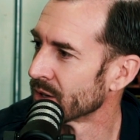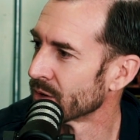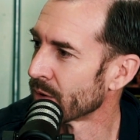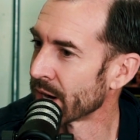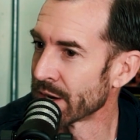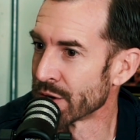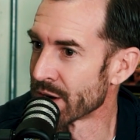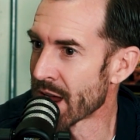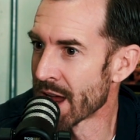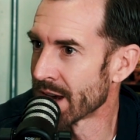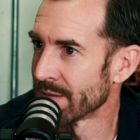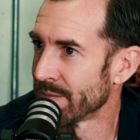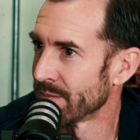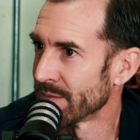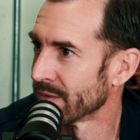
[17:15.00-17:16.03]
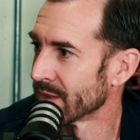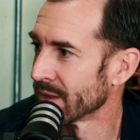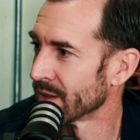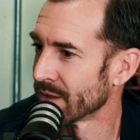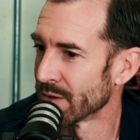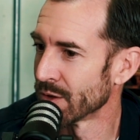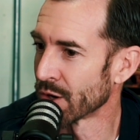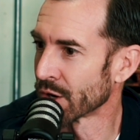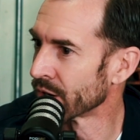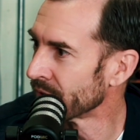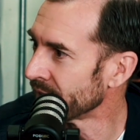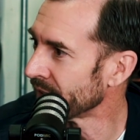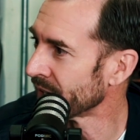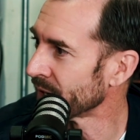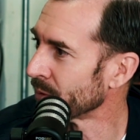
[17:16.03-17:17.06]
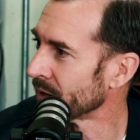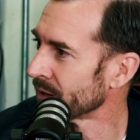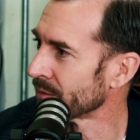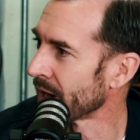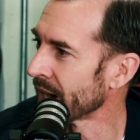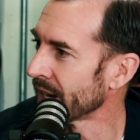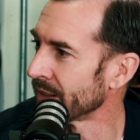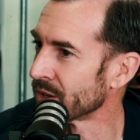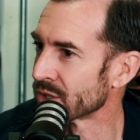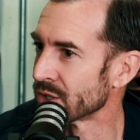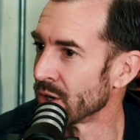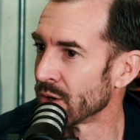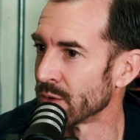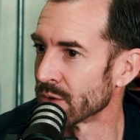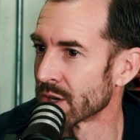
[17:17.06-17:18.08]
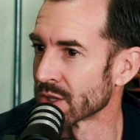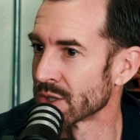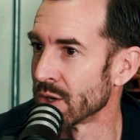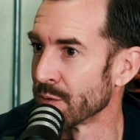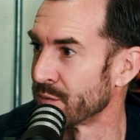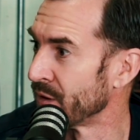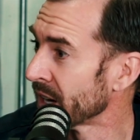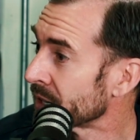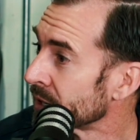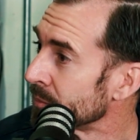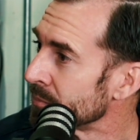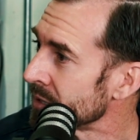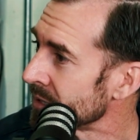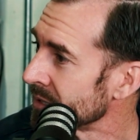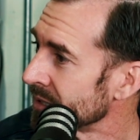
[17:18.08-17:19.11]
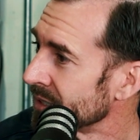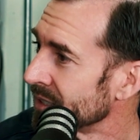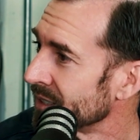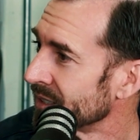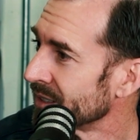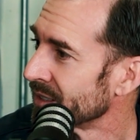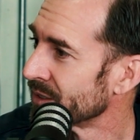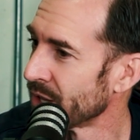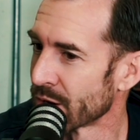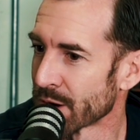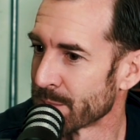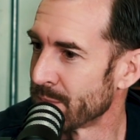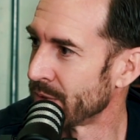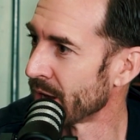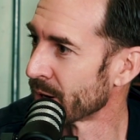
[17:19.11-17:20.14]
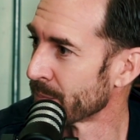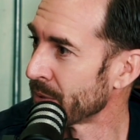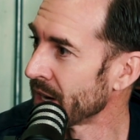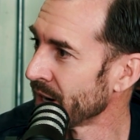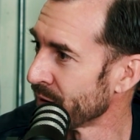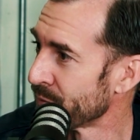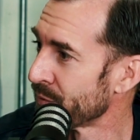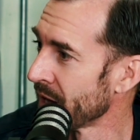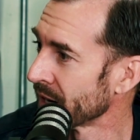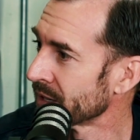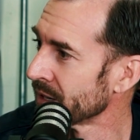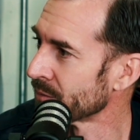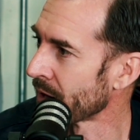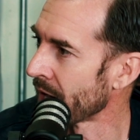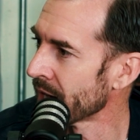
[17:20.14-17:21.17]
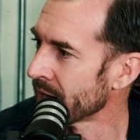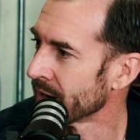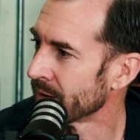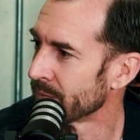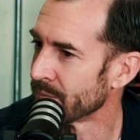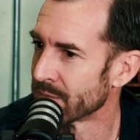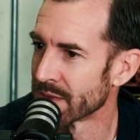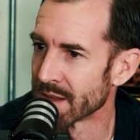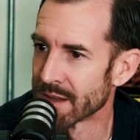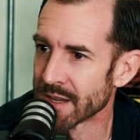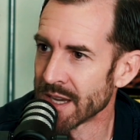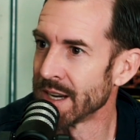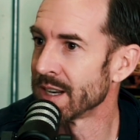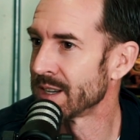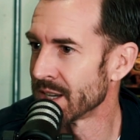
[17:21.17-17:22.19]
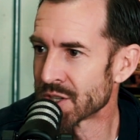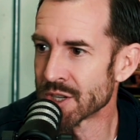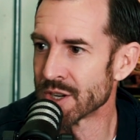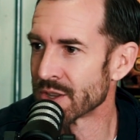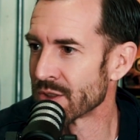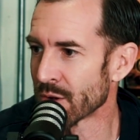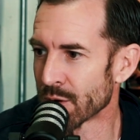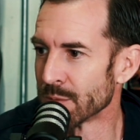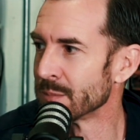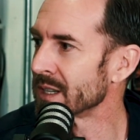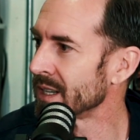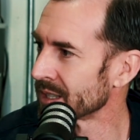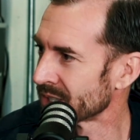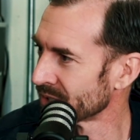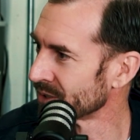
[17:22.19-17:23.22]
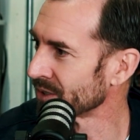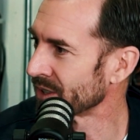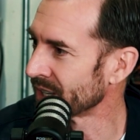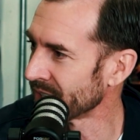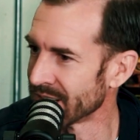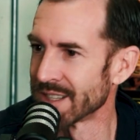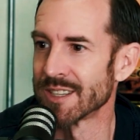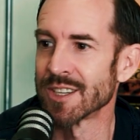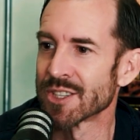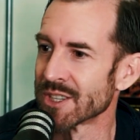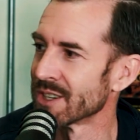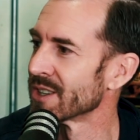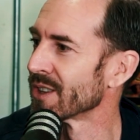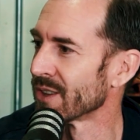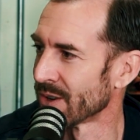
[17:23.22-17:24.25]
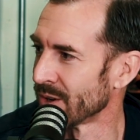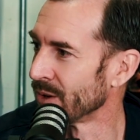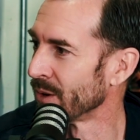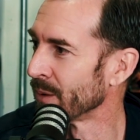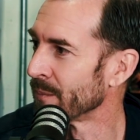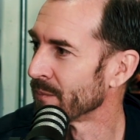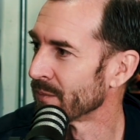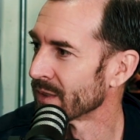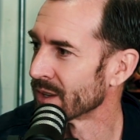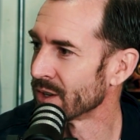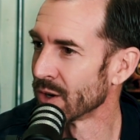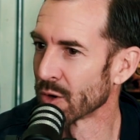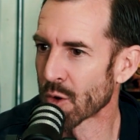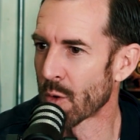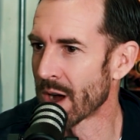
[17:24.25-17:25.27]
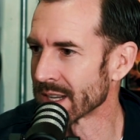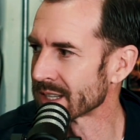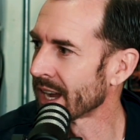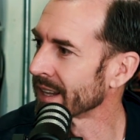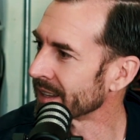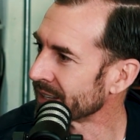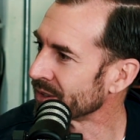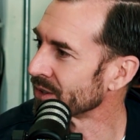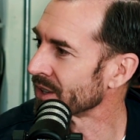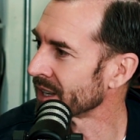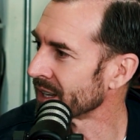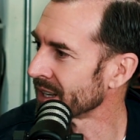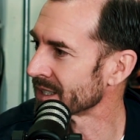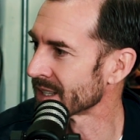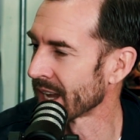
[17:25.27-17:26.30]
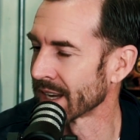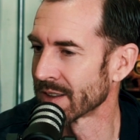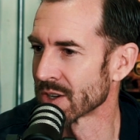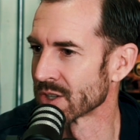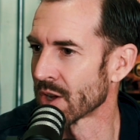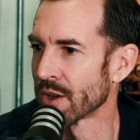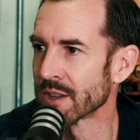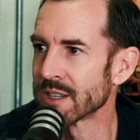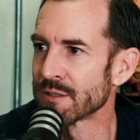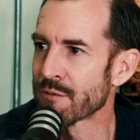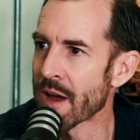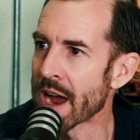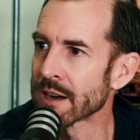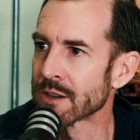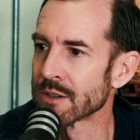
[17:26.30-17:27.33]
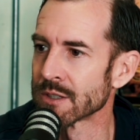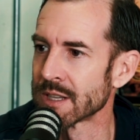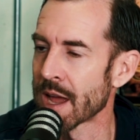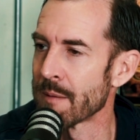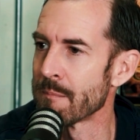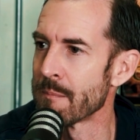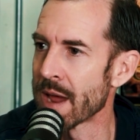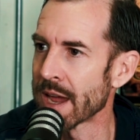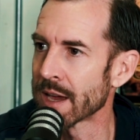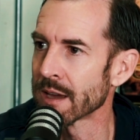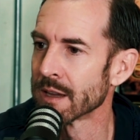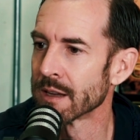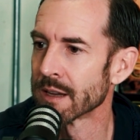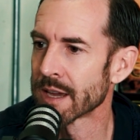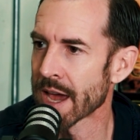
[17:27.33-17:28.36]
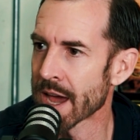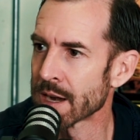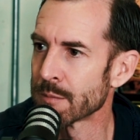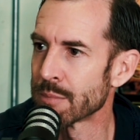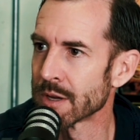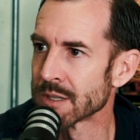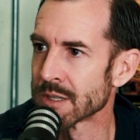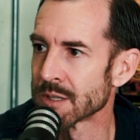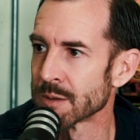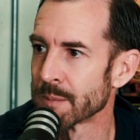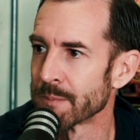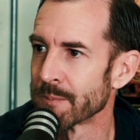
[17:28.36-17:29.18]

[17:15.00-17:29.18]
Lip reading: Right? You're not hurting anyone, right? There's no victims that are being affected, right? Right. In addition to the whole medicinal thing, in addition to the whole, you know, quasi-legal thing, it's like there's all these factors that make cannabis